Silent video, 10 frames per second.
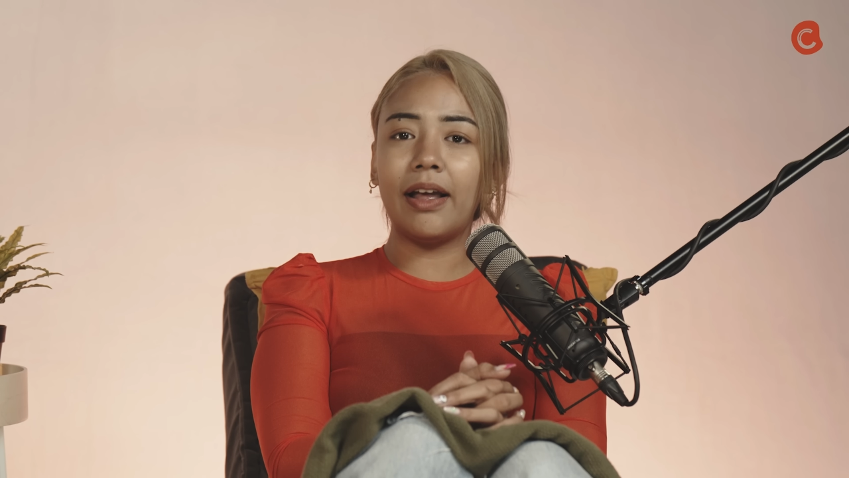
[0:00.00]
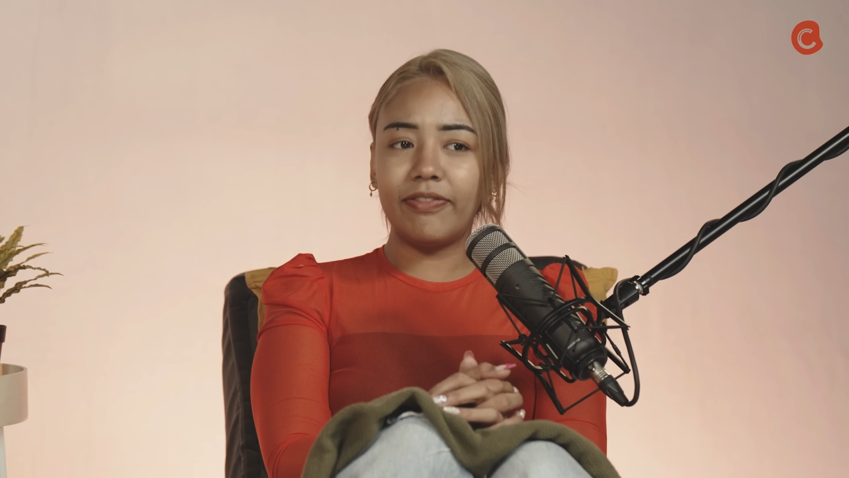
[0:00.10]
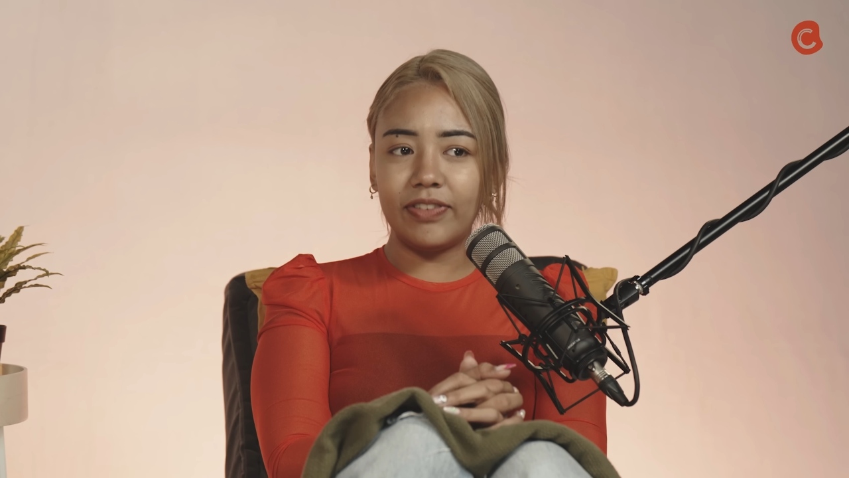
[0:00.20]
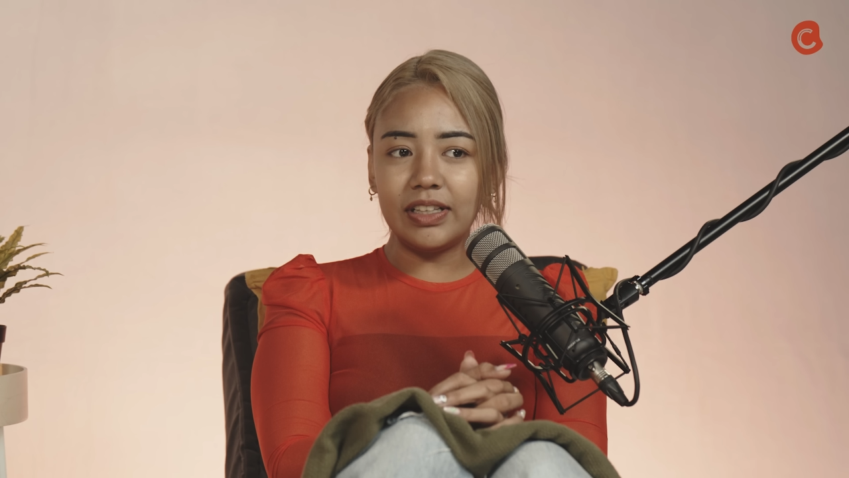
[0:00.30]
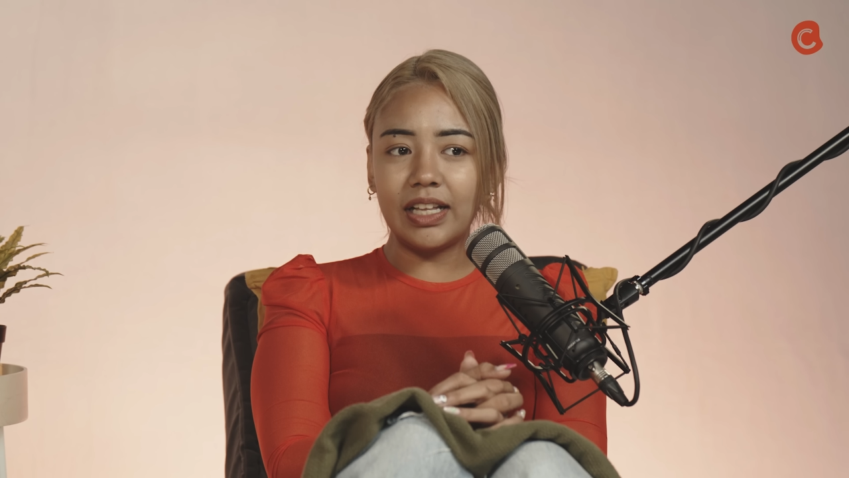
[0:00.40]
I
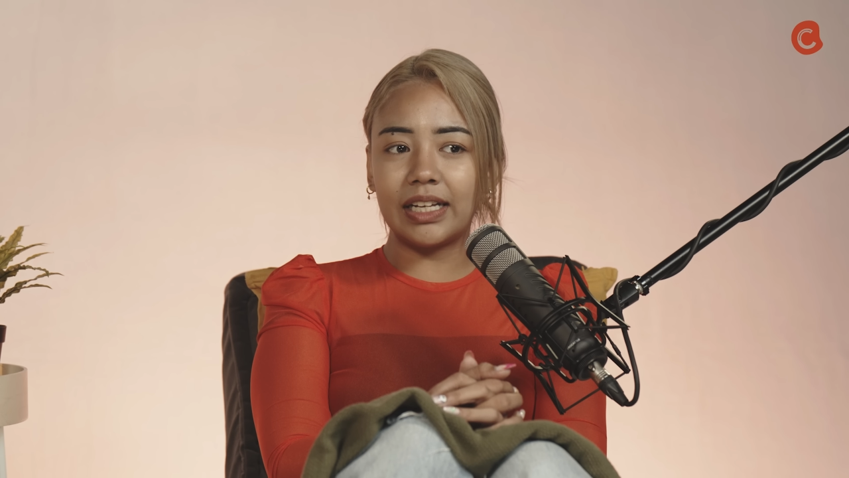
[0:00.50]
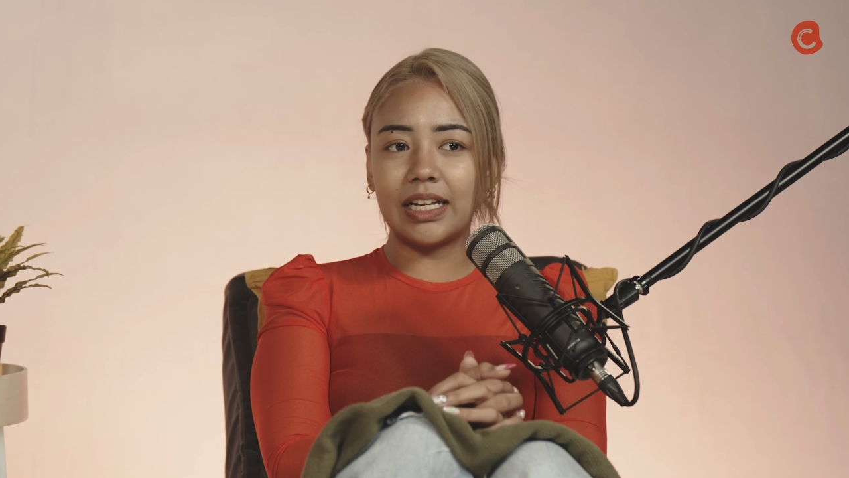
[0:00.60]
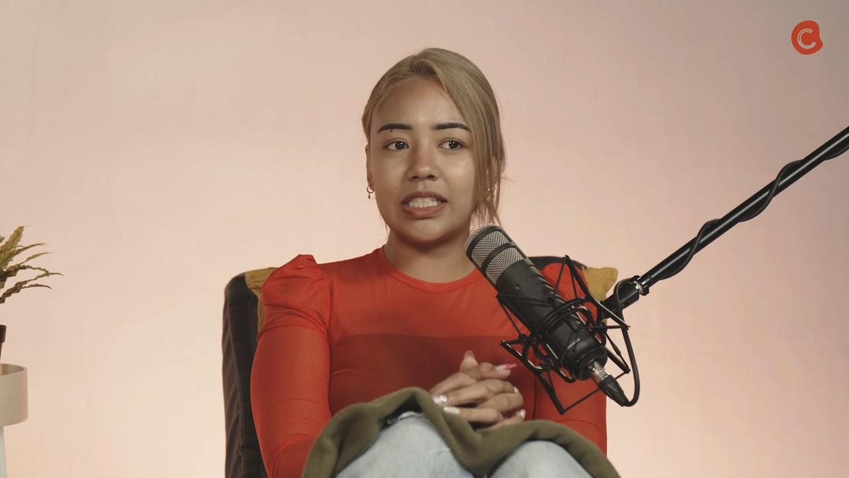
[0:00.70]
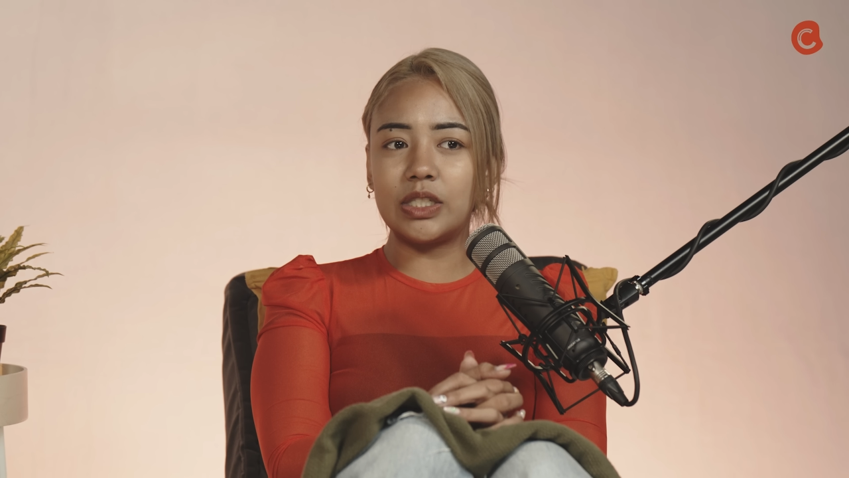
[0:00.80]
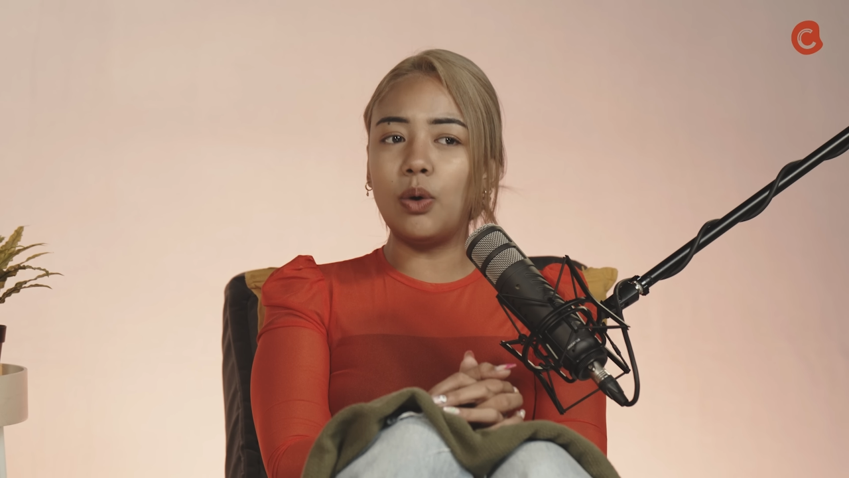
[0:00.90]
feel like
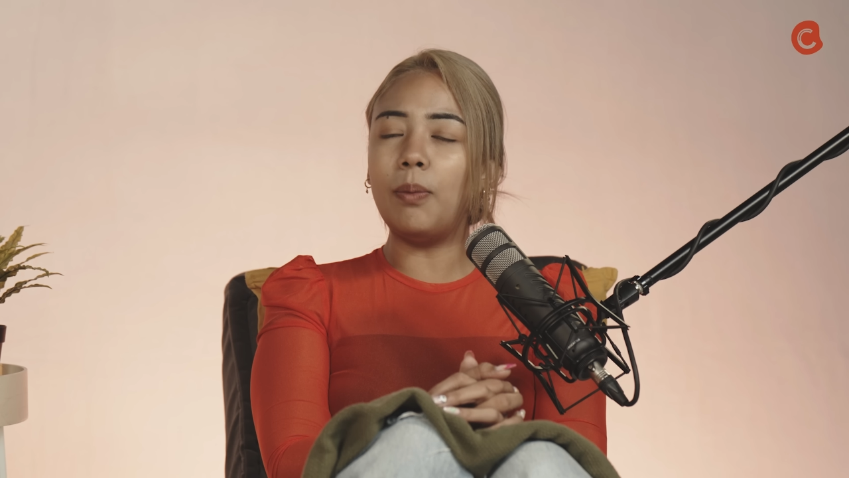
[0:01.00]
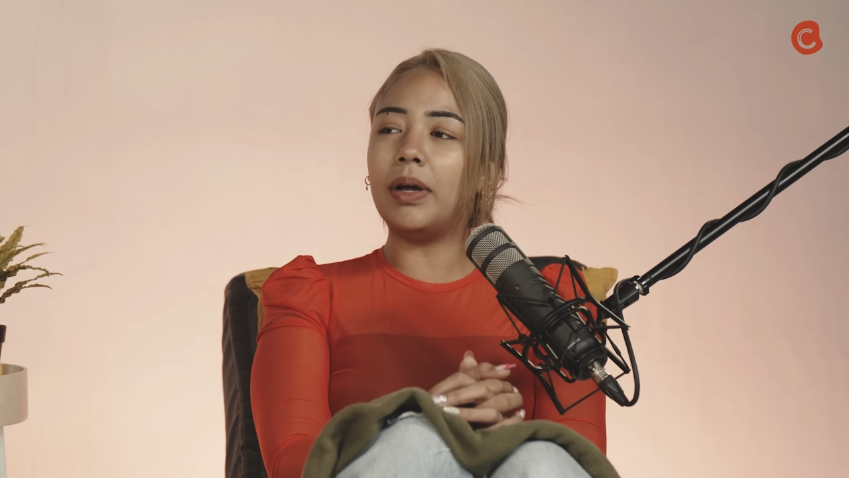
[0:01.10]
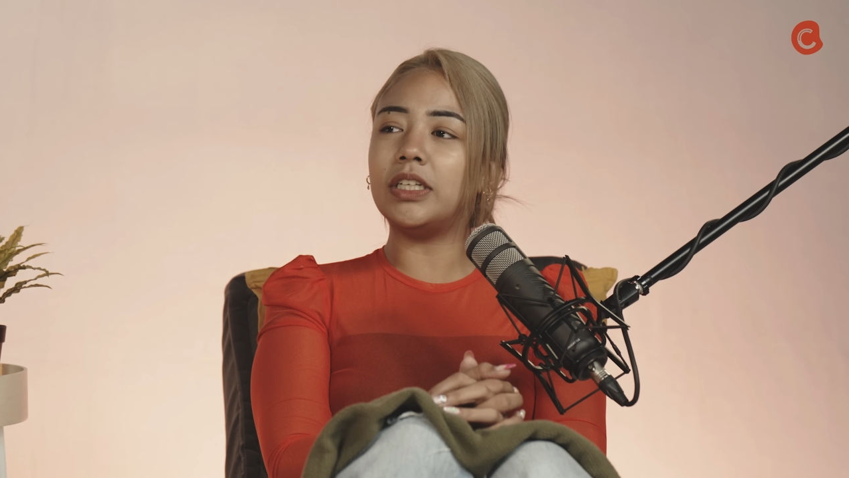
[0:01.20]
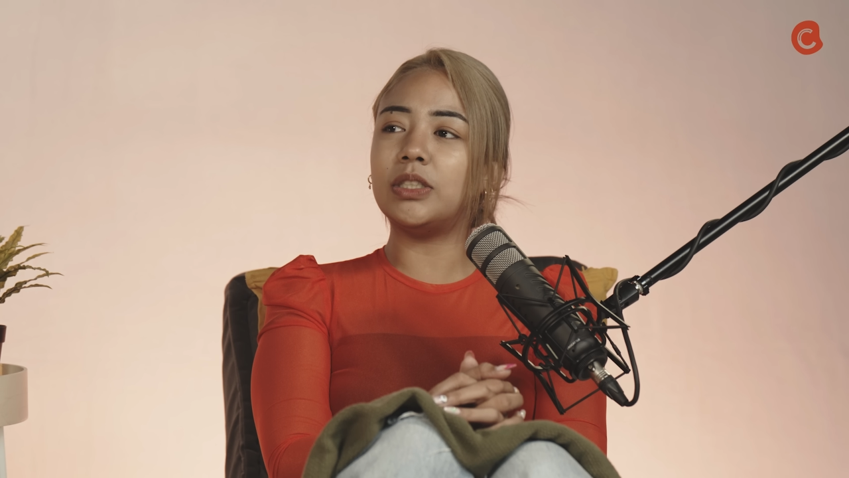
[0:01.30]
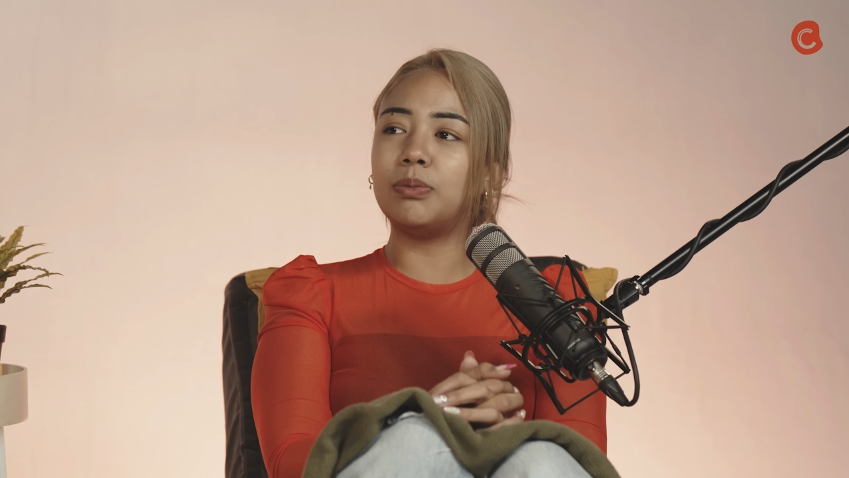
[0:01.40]
there's so
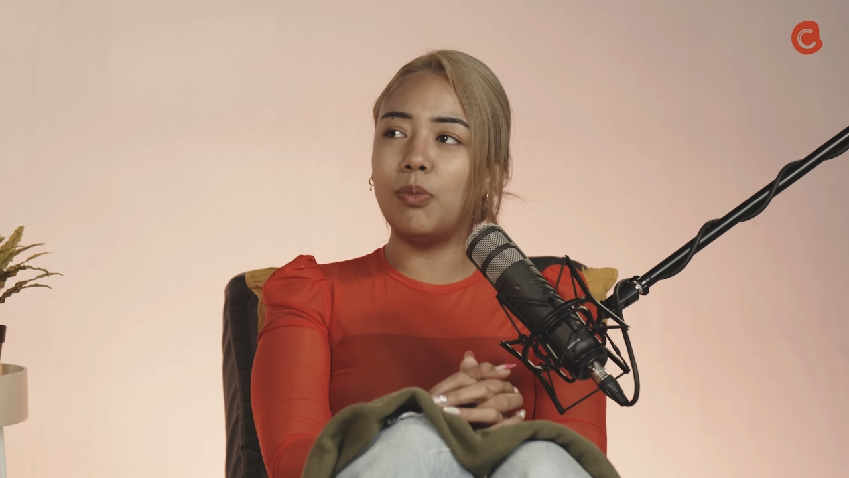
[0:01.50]
much